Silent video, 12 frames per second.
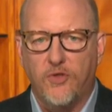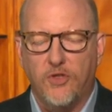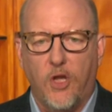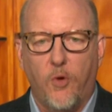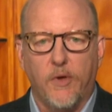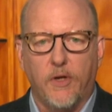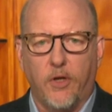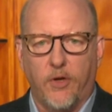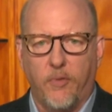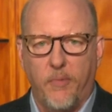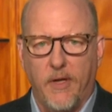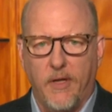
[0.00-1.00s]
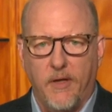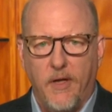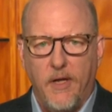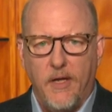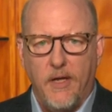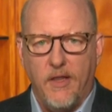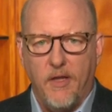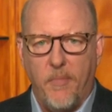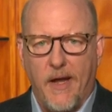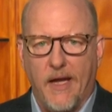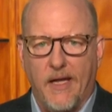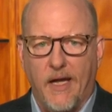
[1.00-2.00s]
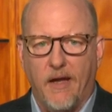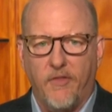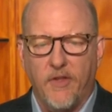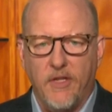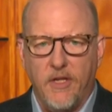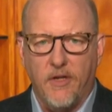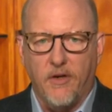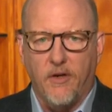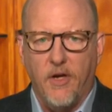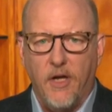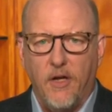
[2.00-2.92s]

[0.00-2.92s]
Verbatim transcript: slowing a little bit in the back half of the year,